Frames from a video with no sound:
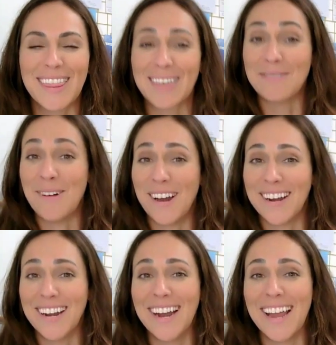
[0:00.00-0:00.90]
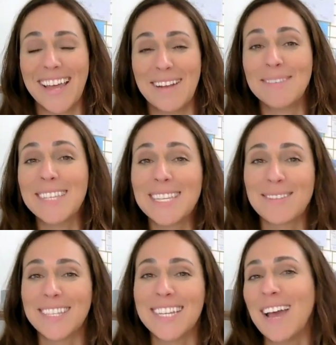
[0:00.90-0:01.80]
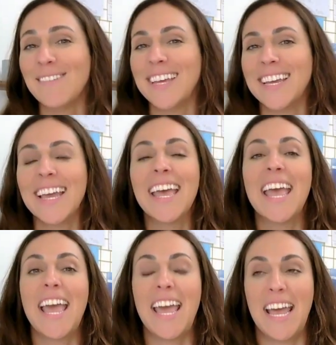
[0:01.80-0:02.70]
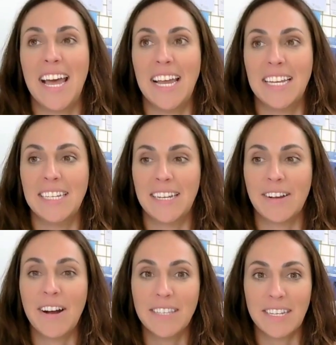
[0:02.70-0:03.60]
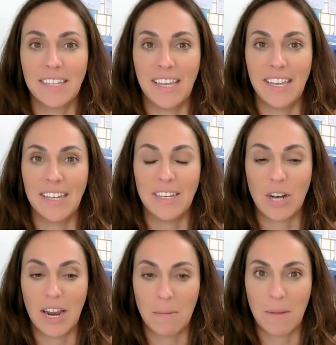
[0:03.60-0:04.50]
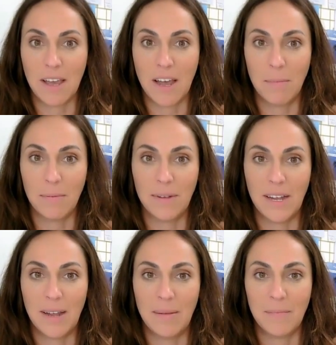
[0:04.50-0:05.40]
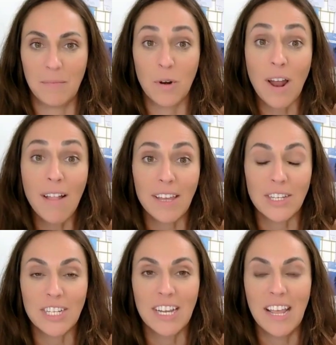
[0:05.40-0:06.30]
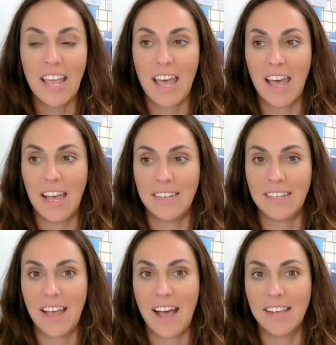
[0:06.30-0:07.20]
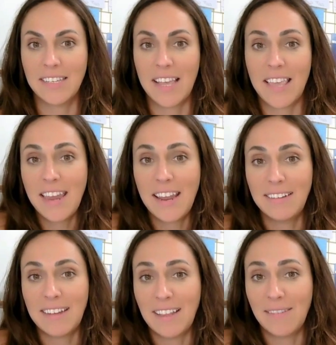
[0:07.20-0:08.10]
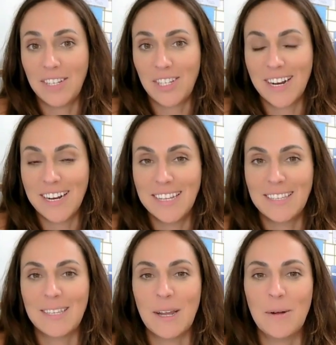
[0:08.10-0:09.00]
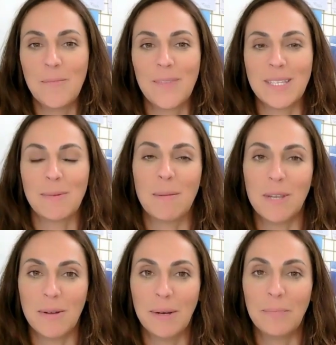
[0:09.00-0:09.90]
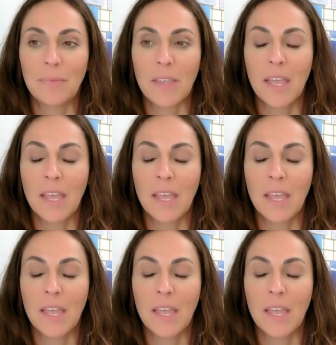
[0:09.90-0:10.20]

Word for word: with the water and obsessed with diving and constantly trying to pick up um, more knowledge. And as I gain it, I love to share it. So that's what I'm doing.